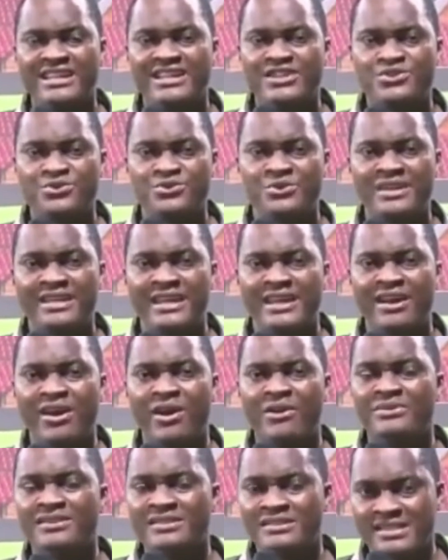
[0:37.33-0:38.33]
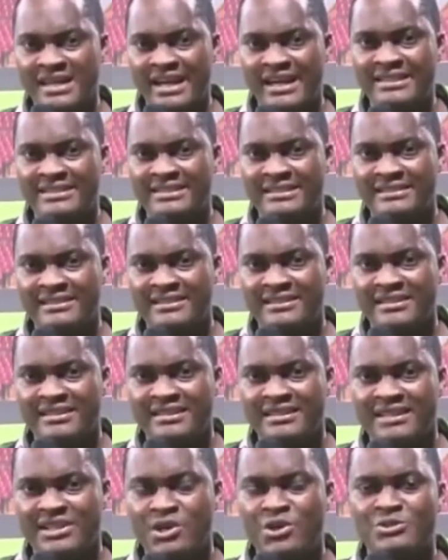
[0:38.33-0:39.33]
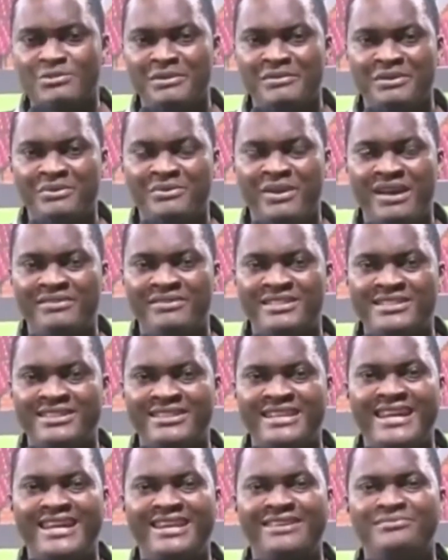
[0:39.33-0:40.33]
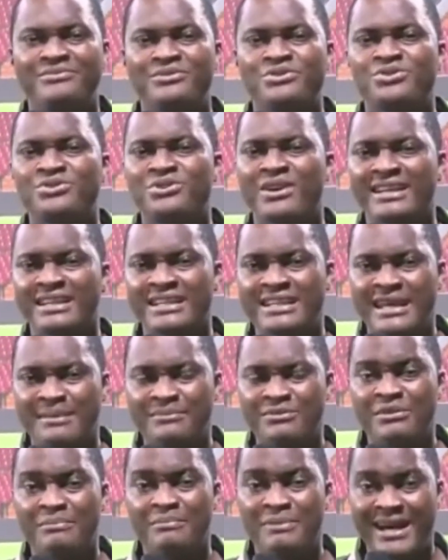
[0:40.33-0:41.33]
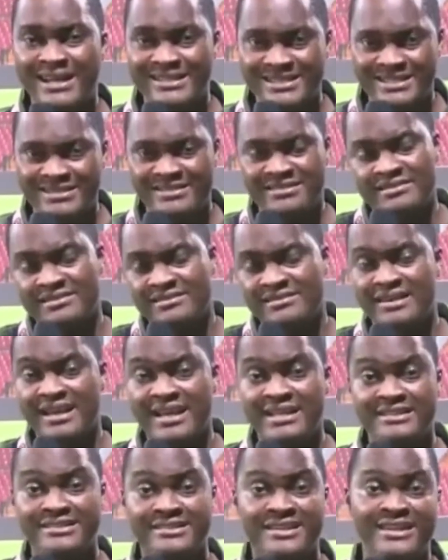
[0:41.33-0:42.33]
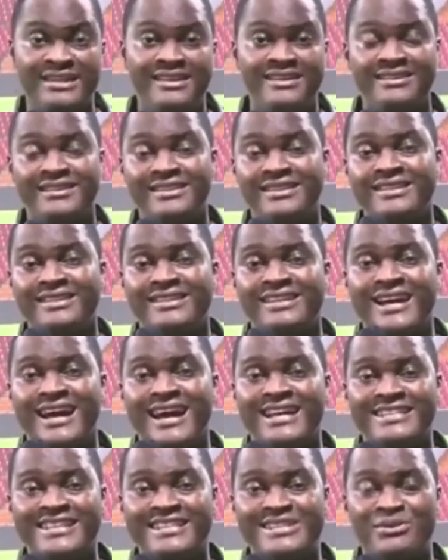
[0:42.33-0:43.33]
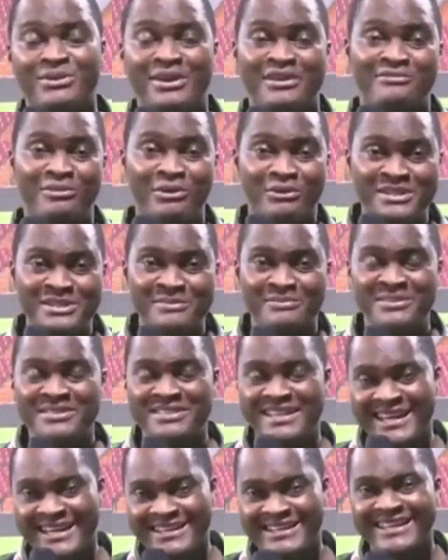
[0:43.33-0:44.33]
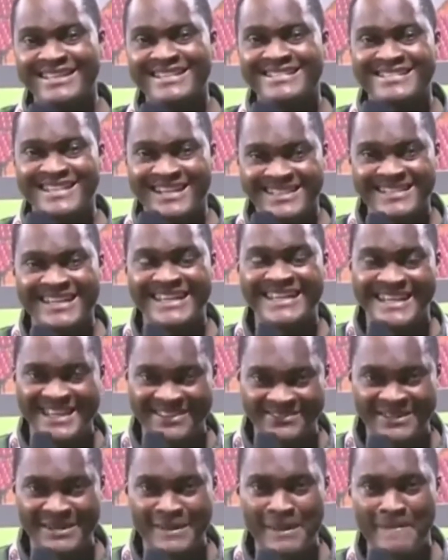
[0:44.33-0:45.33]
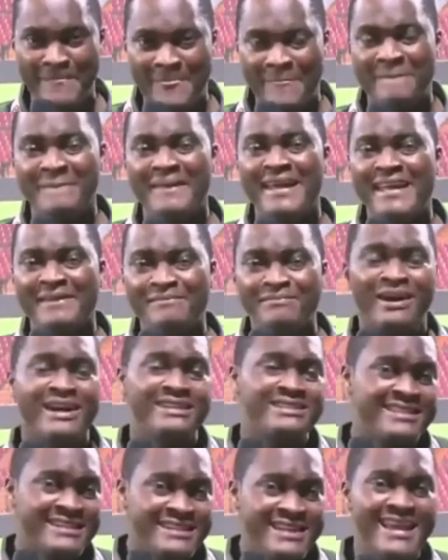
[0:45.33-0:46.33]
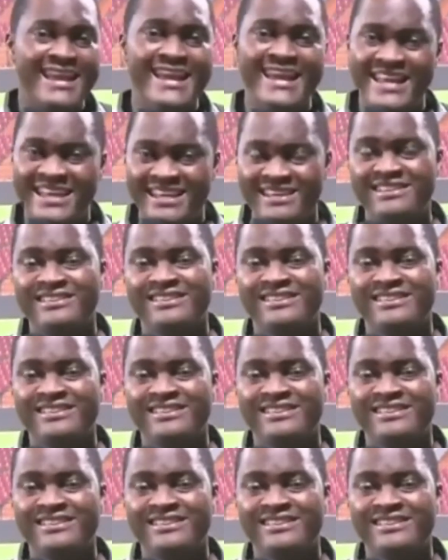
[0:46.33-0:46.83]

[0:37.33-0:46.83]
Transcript: training on the side. Coach Melvin Raiva today tried a number of patterns, and as he's looking forward to put together his starting 11. In pattern A,